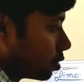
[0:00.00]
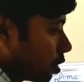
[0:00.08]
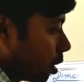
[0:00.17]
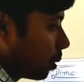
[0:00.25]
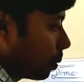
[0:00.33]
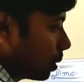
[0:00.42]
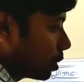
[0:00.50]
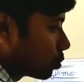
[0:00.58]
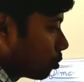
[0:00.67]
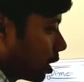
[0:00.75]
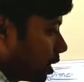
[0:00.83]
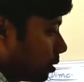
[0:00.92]
gamma plus
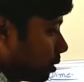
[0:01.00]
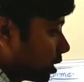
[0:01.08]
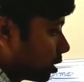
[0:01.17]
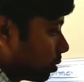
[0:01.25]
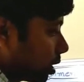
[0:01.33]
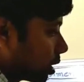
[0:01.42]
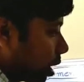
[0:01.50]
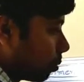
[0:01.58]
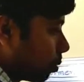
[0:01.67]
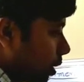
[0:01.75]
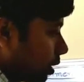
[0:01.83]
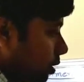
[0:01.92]
1 divided by
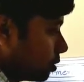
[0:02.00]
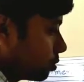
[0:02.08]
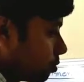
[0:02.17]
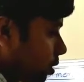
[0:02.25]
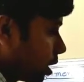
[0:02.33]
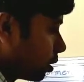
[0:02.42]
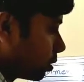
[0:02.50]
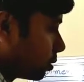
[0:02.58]
gamma minus 1.